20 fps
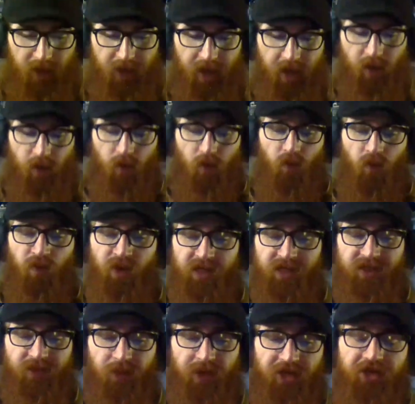Now, we
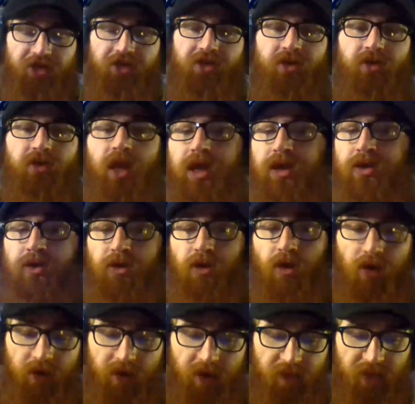switch to later
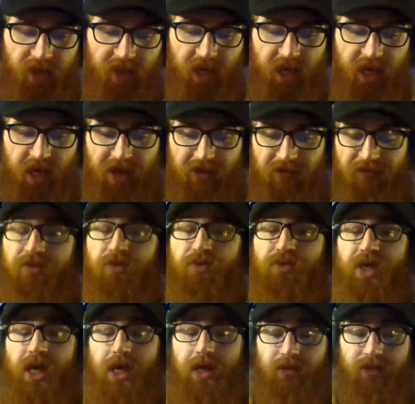on in the day, a few
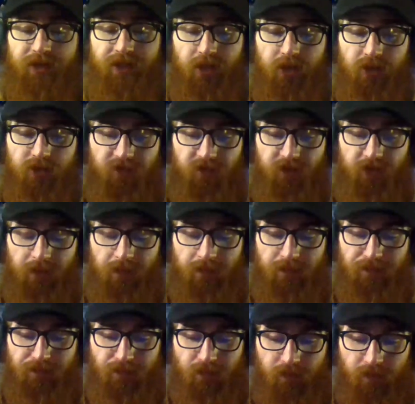towns over.
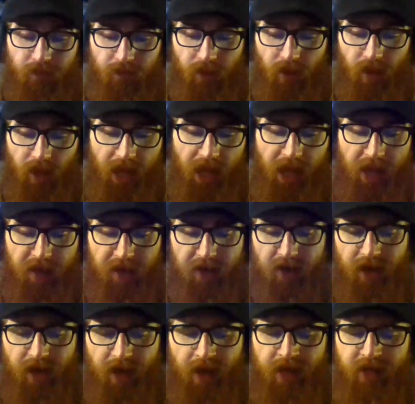
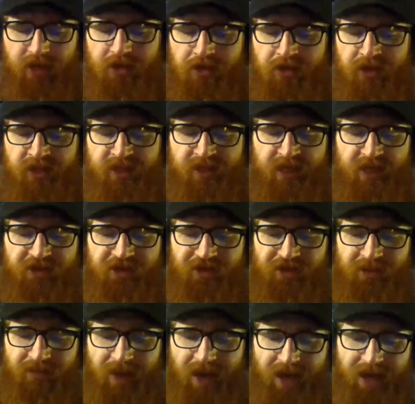And Hector has ditched
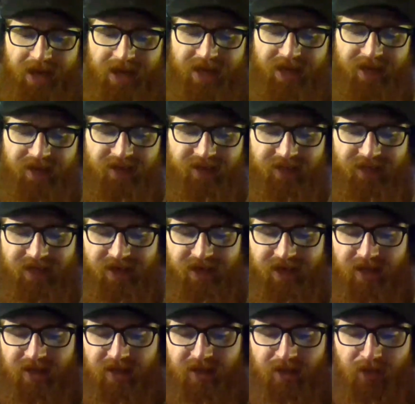the bike and is
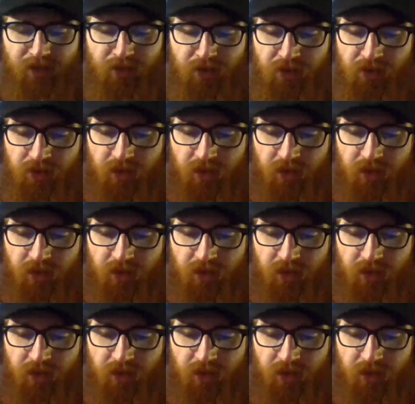getting new